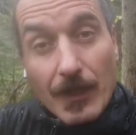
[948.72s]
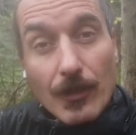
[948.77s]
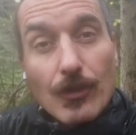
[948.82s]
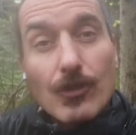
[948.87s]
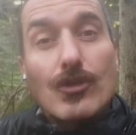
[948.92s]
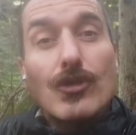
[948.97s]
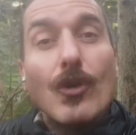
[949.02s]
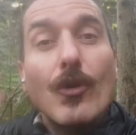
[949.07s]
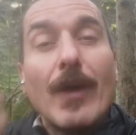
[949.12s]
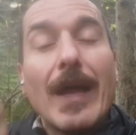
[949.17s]

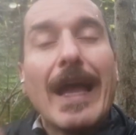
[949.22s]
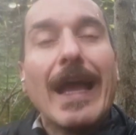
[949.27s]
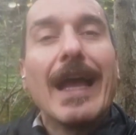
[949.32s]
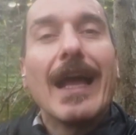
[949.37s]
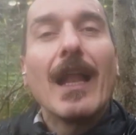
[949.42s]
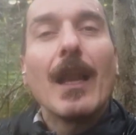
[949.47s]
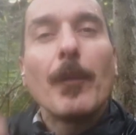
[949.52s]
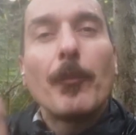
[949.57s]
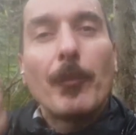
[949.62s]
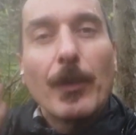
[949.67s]
So
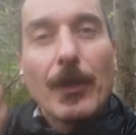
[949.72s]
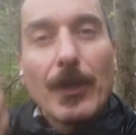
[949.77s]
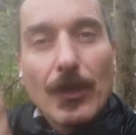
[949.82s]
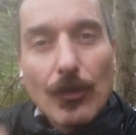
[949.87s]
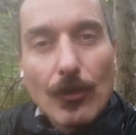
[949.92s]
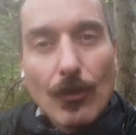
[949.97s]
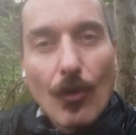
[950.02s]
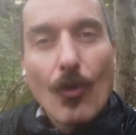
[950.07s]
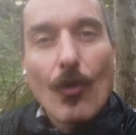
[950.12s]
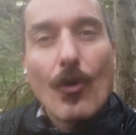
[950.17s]
help
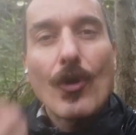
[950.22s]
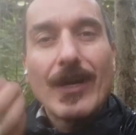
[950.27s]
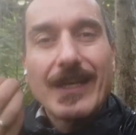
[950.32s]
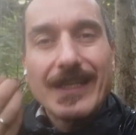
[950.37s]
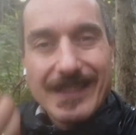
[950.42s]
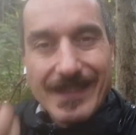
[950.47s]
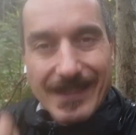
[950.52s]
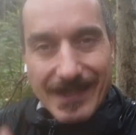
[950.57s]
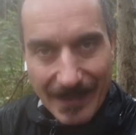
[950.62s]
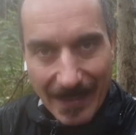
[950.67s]

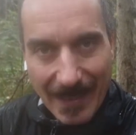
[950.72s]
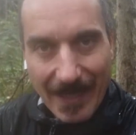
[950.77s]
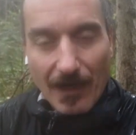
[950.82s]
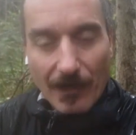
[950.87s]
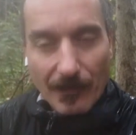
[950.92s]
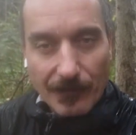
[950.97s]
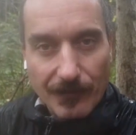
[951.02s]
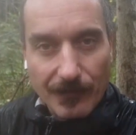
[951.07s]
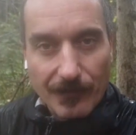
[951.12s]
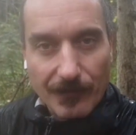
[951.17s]

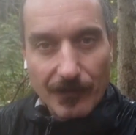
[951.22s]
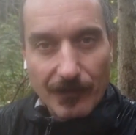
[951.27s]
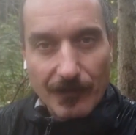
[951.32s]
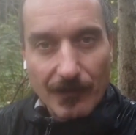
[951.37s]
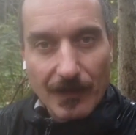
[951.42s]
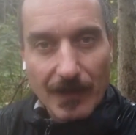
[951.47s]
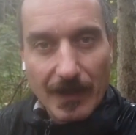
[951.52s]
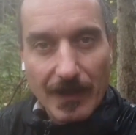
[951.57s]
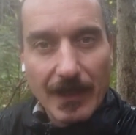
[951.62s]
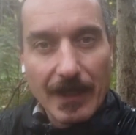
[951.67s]
yourself.
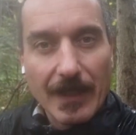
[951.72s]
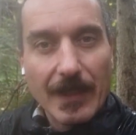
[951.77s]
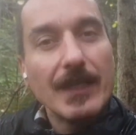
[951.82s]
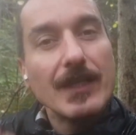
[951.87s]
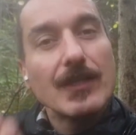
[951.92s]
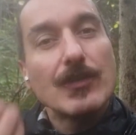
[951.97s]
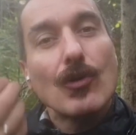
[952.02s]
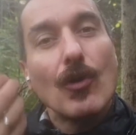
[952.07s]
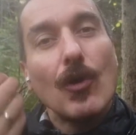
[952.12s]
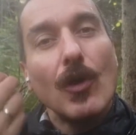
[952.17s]
It
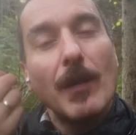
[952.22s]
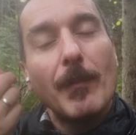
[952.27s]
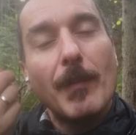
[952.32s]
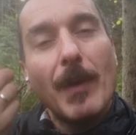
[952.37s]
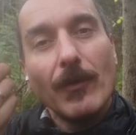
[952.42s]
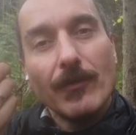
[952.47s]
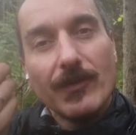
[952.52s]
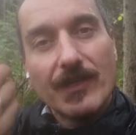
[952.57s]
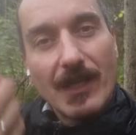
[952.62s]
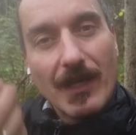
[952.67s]
is all
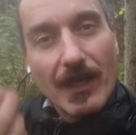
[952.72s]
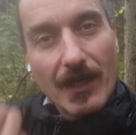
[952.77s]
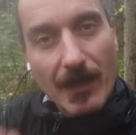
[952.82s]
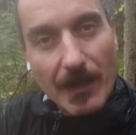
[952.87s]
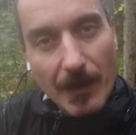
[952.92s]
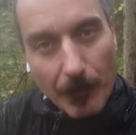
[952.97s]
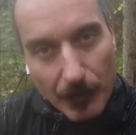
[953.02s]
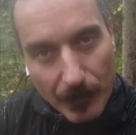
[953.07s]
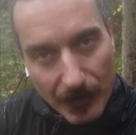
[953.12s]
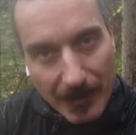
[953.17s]
about
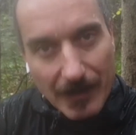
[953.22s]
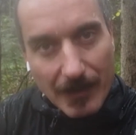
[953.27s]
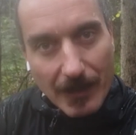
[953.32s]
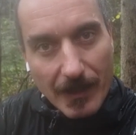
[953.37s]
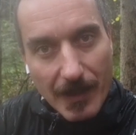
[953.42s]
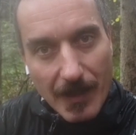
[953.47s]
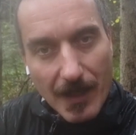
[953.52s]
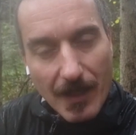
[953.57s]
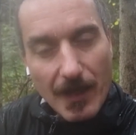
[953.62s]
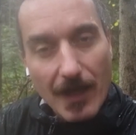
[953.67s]

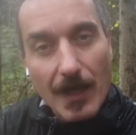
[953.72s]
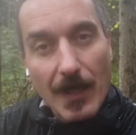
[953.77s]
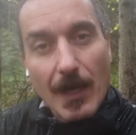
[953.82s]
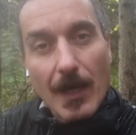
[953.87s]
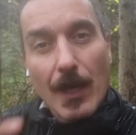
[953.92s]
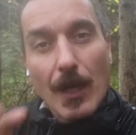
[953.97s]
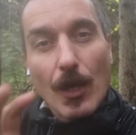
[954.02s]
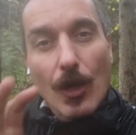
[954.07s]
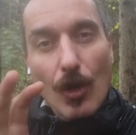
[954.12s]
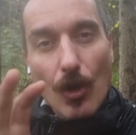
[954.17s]
deliberately
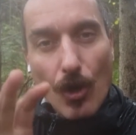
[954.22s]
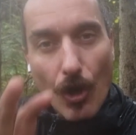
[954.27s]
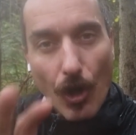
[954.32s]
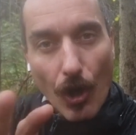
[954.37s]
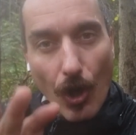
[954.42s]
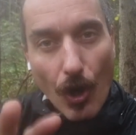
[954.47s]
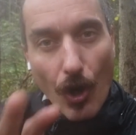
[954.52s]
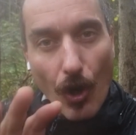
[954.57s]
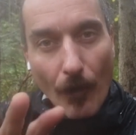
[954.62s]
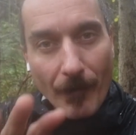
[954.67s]

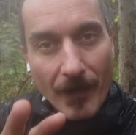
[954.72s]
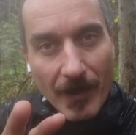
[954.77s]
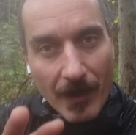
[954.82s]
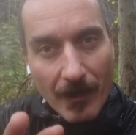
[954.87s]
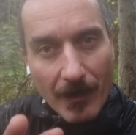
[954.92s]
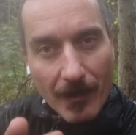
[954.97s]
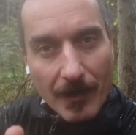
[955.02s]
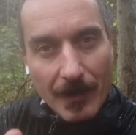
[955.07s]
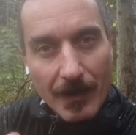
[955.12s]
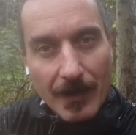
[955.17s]

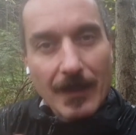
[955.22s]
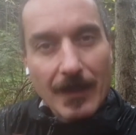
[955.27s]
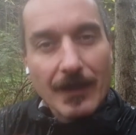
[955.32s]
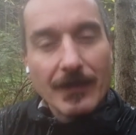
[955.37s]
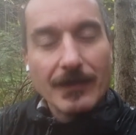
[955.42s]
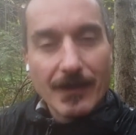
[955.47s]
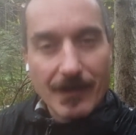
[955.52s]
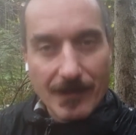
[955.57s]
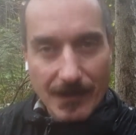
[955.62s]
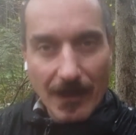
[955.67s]
calming
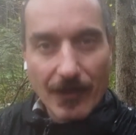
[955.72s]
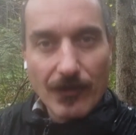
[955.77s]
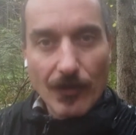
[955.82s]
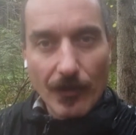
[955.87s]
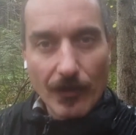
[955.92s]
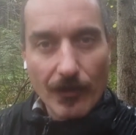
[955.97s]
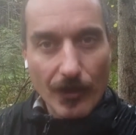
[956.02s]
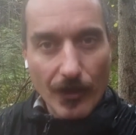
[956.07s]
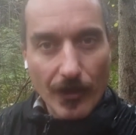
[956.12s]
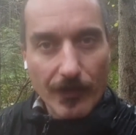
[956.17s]
the central
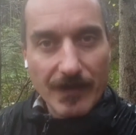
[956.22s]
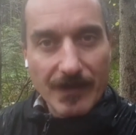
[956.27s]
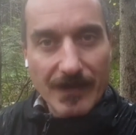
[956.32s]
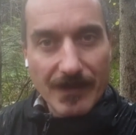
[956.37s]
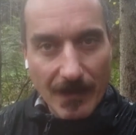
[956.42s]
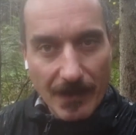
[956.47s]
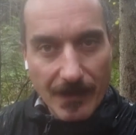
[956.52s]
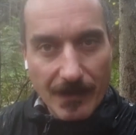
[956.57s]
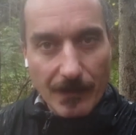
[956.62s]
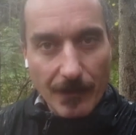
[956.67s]
nervous
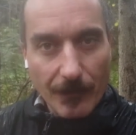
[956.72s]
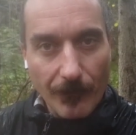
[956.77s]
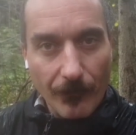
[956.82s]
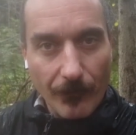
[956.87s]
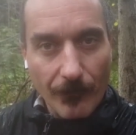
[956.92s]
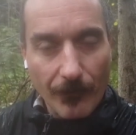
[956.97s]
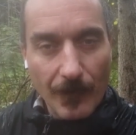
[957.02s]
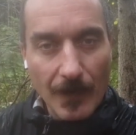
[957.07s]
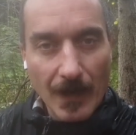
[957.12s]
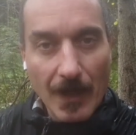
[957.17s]
system,
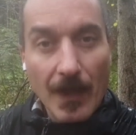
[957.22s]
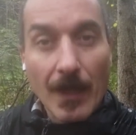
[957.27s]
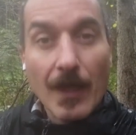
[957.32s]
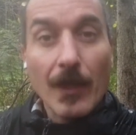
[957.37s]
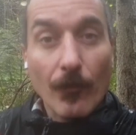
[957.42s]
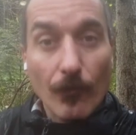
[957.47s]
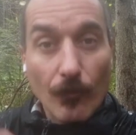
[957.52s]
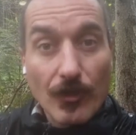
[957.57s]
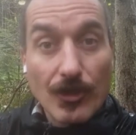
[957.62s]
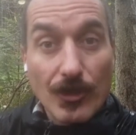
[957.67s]

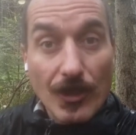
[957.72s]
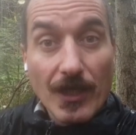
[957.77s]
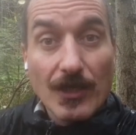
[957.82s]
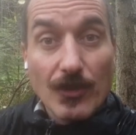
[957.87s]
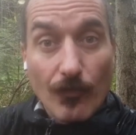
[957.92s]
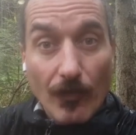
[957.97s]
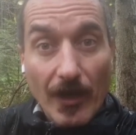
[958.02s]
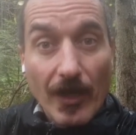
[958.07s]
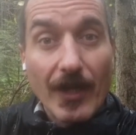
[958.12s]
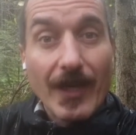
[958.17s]
which
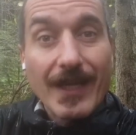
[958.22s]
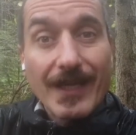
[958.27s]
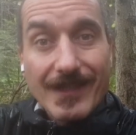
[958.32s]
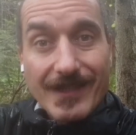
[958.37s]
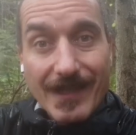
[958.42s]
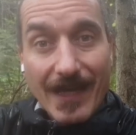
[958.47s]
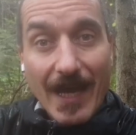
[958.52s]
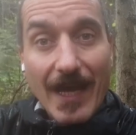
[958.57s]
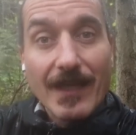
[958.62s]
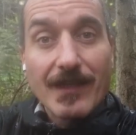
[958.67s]
is where
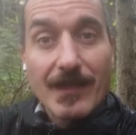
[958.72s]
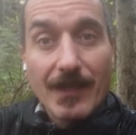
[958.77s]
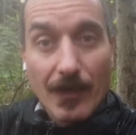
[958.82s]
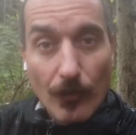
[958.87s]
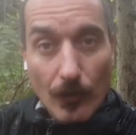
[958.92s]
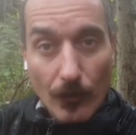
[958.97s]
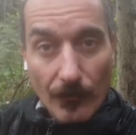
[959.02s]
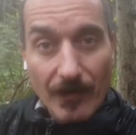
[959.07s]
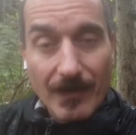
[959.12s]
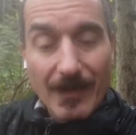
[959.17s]
anxiety and
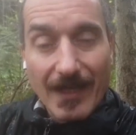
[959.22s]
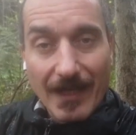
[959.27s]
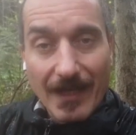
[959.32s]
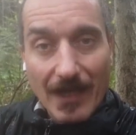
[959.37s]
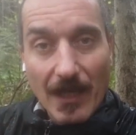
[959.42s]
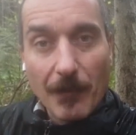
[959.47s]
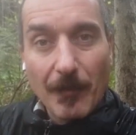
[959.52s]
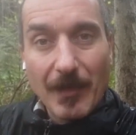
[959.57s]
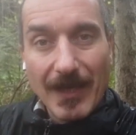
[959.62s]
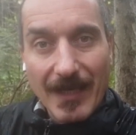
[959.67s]

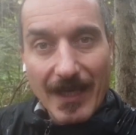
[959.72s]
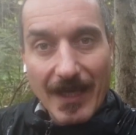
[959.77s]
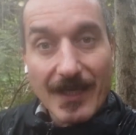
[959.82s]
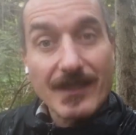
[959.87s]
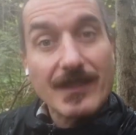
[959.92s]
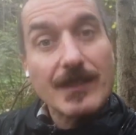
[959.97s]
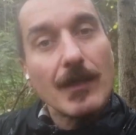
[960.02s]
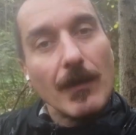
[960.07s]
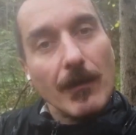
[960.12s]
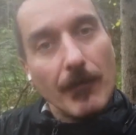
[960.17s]
overthinking
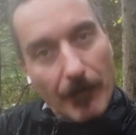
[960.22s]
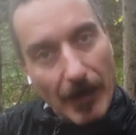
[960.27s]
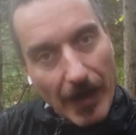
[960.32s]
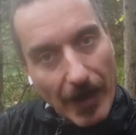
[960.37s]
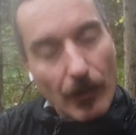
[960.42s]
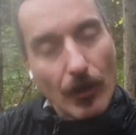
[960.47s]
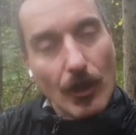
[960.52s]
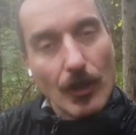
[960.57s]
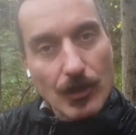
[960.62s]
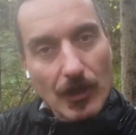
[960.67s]
begins,
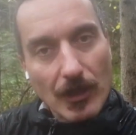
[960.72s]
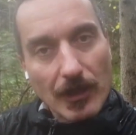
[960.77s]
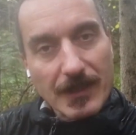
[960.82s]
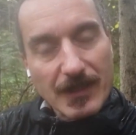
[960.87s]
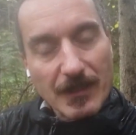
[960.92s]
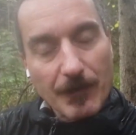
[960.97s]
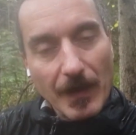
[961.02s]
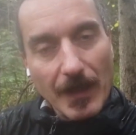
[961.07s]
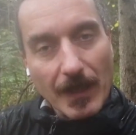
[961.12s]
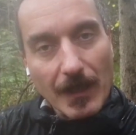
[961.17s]
biologically
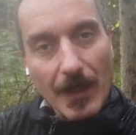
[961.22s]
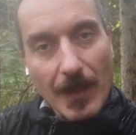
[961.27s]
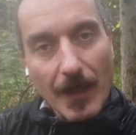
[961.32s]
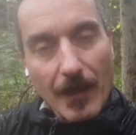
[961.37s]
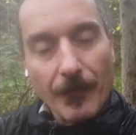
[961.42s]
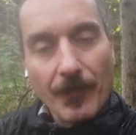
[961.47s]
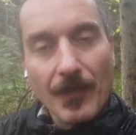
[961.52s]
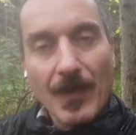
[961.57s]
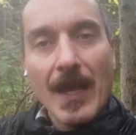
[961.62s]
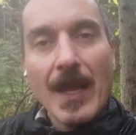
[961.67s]
speaking.